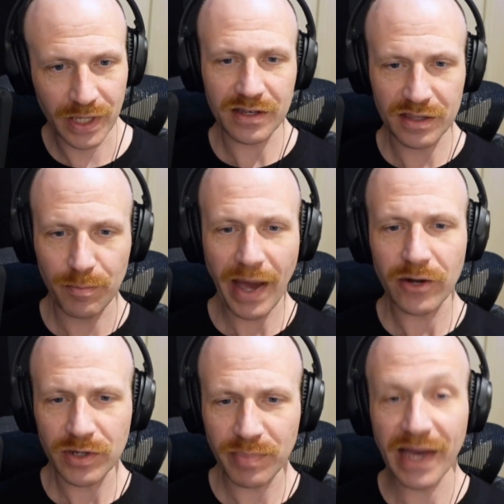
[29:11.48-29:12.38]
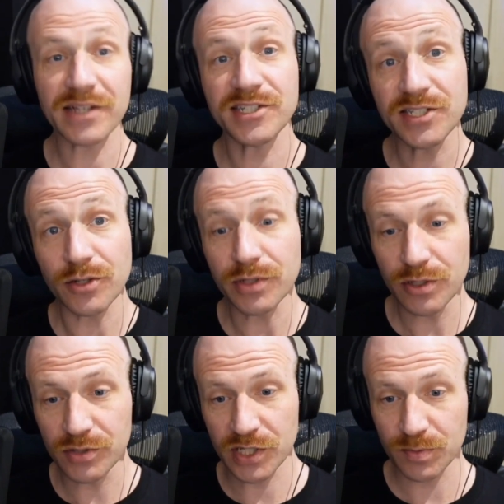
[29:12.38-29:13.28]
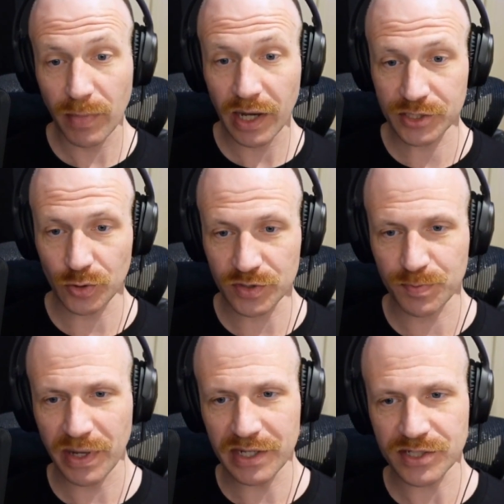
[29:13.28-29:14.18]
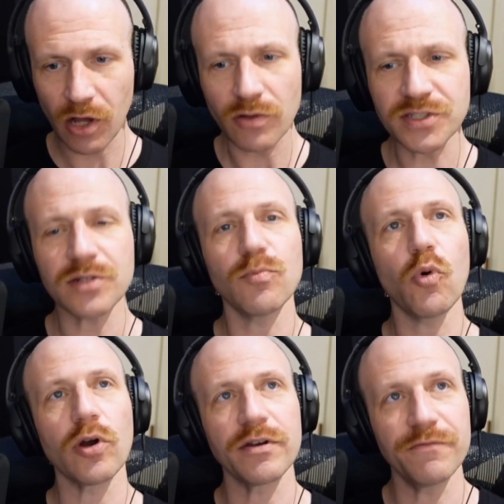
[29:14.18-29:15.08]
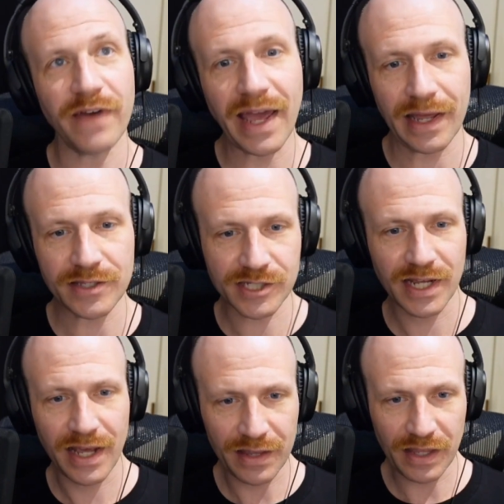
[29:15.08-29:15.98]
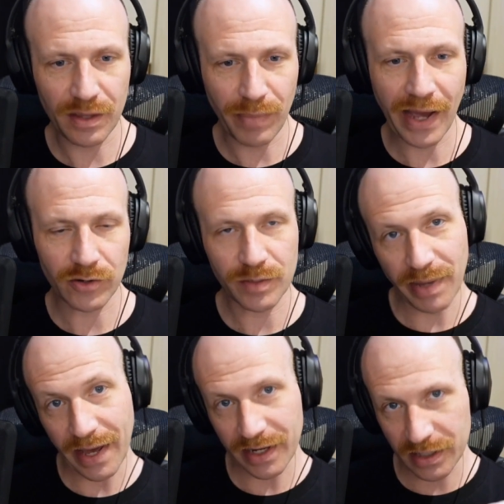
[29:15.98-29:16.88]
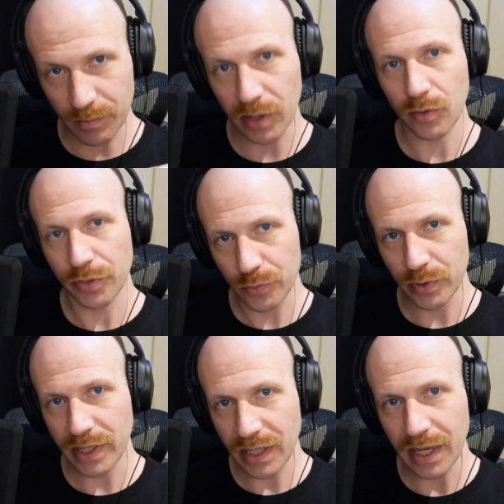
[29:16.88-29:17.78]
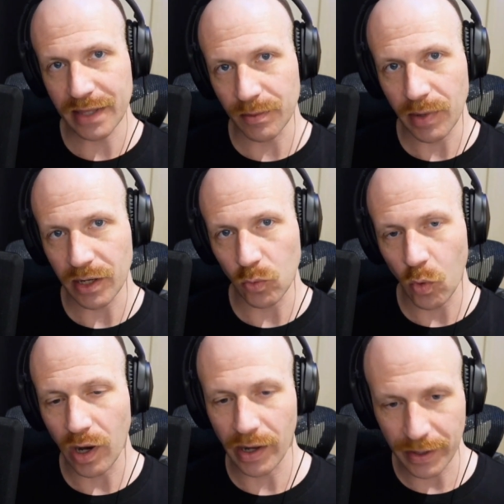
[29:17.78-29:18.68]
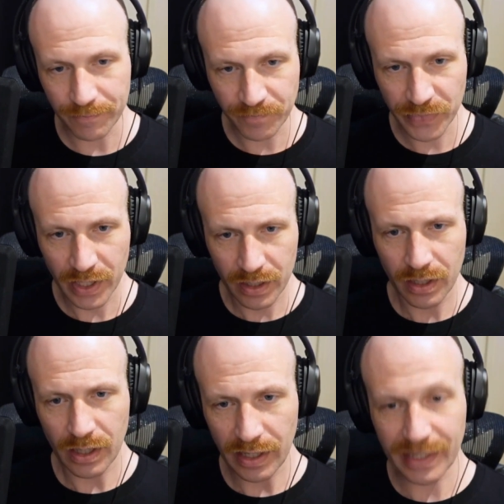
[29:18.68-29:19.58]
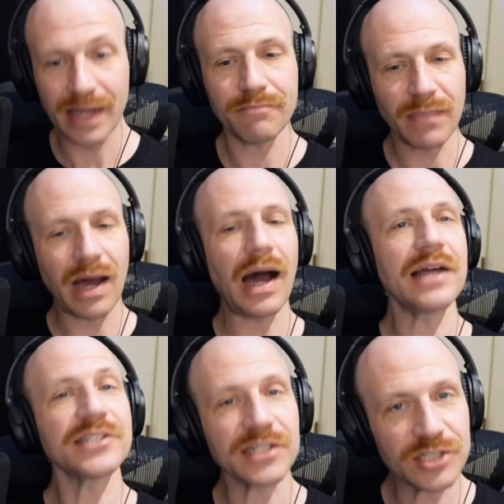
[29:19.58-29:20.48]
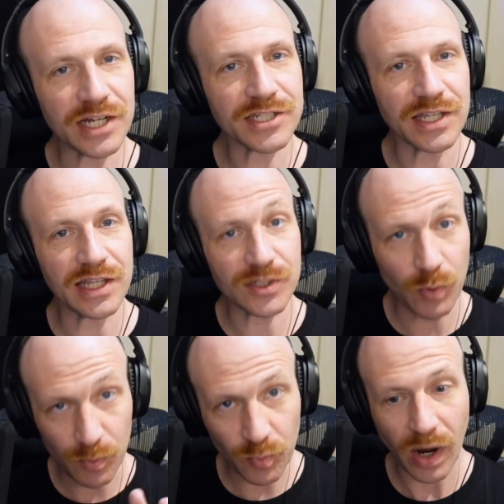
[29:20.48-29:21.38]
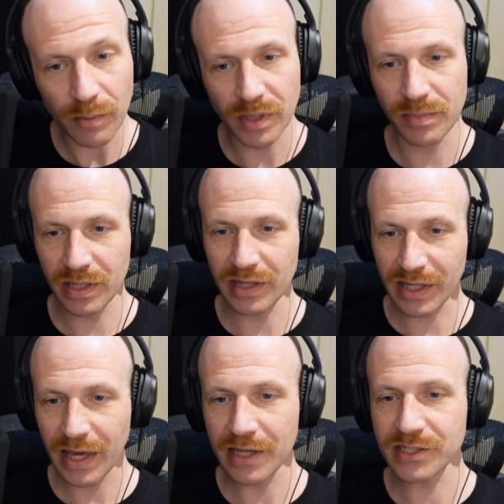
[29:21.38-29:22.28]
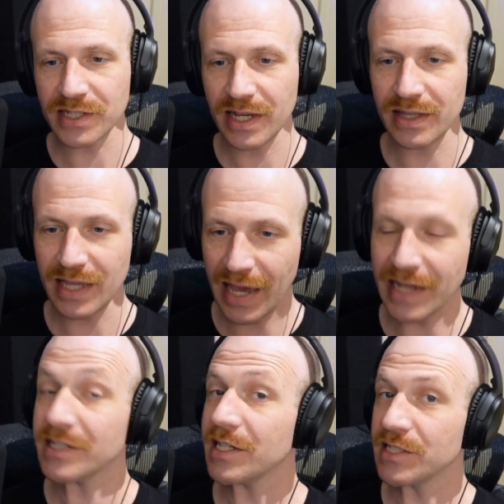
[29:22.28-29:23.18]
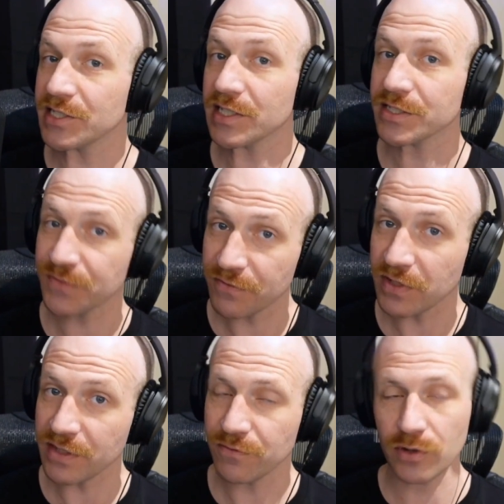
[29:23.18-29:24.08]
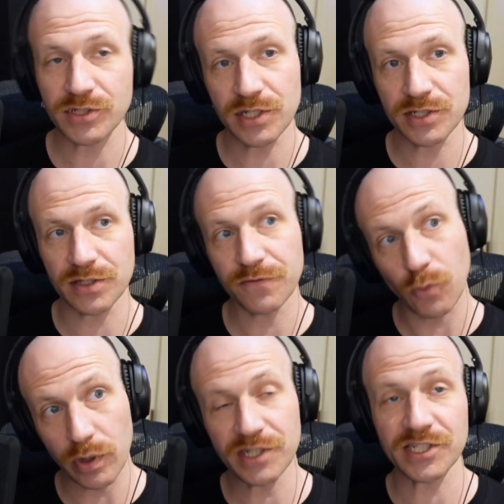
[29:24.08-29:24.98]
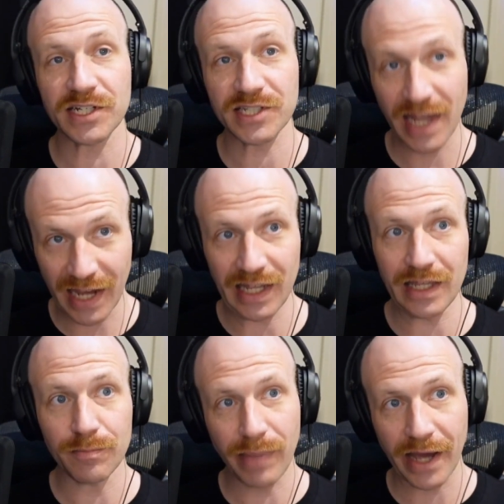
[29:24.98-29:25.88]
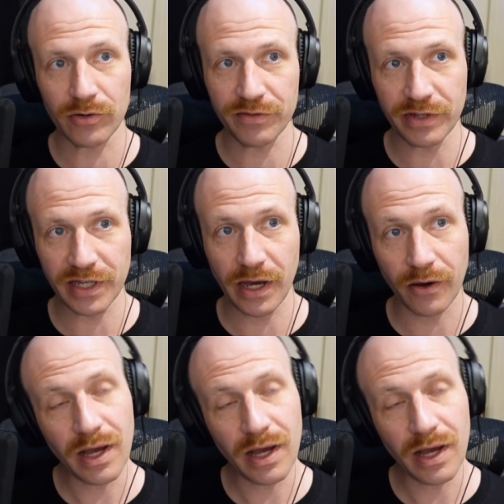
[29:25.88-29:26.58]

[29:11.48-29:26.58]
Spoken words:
The battery pack still uses modules, but it's also more advanced than the battery pack in the Model 3 and the Model Y. Again, I suggested this would probably be the case in the 18650 versus the 4680 battery video.